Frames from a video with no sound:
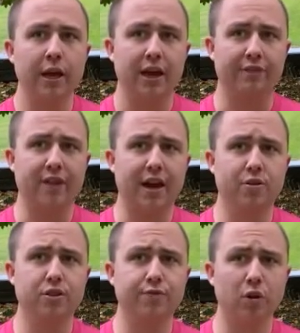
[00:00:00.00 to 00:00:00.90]
If the
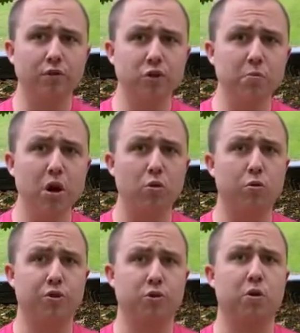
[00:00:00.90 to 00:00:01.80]
house is full of smoke
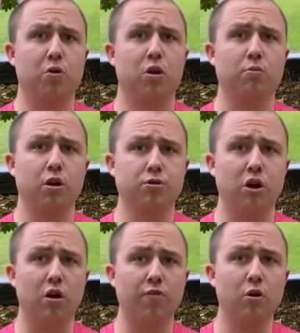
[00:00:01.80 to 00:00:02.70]
when the smoke alarm goes
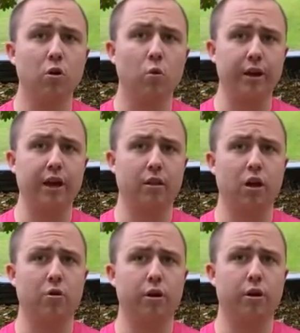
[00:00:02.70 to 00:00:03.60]
off, we get
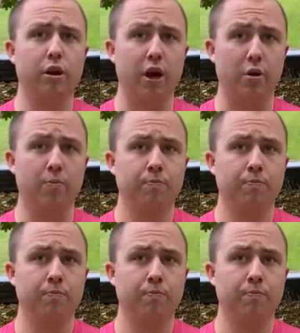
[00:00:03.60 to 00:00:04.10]
low and go.